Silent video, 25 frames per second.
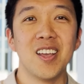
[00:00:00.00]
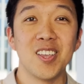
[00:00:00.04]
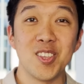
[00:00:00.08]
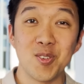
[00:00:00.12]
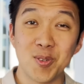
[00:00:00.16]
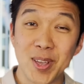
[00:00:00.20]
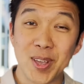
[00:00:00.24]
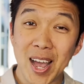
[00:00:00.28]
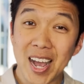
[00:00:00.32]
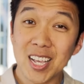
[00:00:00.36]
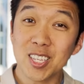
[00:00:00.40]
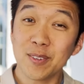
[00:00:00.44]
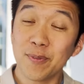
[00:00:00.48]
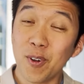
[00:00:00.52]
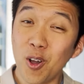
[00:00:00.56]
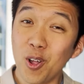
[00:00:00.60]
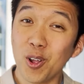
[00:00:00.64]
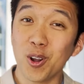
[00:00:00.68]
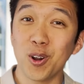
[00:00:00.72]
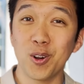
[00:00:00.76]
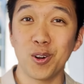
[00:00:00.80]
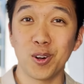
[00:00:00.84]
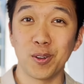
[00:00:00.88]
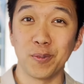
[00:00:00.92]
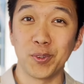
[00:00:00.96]
You guys have all
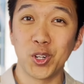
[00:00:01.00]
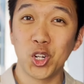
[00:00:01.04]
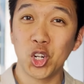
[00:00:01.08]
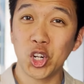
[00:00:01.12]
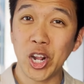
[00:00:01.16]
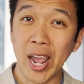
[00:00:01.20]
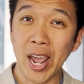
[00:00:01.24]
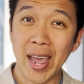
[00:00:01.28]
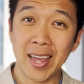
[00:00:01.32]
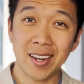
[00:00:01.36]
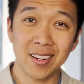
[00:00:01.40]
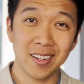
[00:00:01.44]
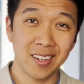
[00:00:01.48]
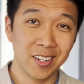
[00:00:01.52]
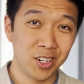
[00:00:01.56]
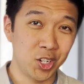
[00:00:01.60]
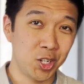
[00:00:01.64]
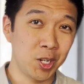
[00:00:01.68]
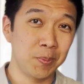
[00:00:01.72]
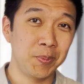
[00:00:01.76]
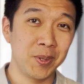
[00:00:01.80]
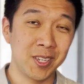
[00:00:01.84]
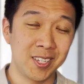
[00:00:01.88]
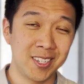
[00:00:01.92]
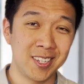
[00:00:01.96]
heard of
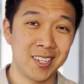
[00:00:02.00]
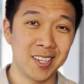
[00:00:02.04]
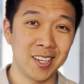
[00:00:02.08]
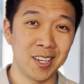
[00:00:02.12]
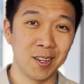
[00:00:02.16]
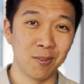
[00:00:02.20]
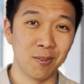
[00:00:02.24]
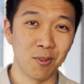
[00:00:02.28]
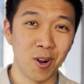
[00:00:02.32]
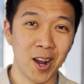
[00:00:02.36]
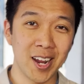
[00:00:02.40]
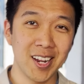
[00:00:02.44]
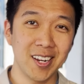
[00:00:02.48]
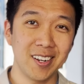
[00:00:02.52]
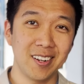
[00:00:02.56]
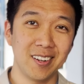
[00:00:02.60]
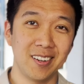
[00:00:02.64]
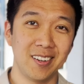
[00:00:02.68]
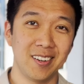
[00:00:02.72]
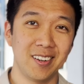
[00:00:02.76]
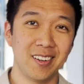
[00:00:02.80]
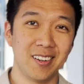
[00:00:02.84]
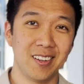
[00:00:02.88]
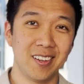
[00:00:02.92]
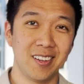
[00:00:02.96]
ChatGPT, right?
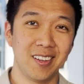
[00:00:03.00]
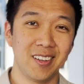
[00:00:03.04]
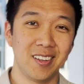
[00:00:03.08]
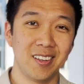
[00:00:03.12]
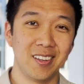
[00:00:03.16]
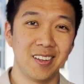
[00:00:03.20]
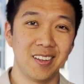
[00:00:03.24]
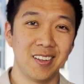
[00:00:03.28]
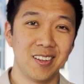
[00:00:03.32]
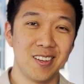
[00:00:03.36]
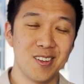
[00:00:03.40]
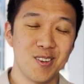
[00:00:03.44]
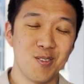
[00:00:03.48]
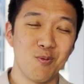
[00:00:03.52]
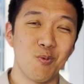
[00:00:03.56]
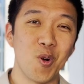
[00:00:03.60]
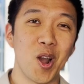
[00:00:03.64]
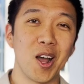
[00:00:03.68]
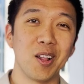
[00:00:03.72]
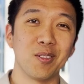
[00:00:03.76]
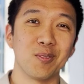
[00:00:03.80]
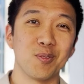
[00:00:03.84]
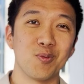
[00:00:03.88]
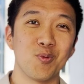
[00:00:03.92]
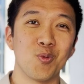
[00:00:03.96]

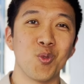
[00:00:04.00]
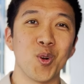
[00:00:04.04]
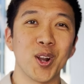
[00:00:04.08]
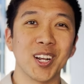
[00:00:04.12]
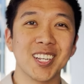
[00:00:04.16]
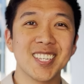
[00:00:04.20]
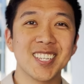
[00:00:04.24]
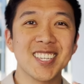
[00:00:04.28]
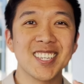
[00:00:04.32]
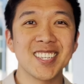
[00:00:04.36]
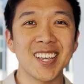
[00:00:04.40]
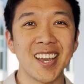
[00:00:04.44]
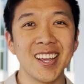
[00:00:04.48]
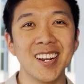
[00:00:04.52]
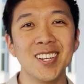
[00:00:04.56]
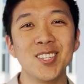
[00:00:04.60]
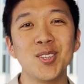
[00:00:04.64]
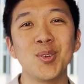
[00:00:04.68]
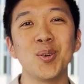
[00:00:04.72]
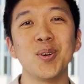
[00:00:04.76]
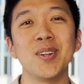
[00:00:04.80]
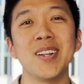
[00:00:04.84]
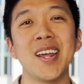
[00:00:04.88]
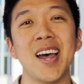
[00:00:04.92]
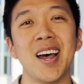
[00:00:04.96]
Well, we're excited
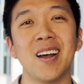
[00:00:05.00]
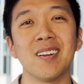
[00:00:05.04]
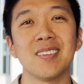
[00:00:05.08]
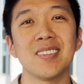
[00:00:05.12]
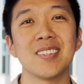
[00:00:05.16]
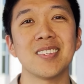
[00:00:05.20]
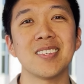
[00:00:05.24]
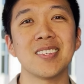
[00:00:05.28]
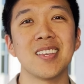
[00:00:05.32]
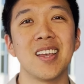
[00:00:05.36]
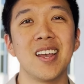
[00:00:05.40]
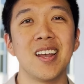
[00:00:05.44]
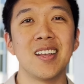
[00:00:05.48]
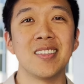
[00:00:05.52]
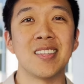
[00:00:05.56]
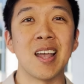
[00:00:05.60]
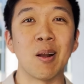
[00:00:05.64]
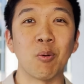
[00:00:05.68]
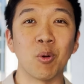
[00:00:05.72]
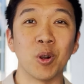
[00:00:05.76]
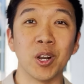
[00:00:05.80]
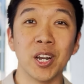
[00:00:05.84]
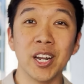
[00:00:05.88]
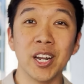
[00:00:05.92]
to announce that we're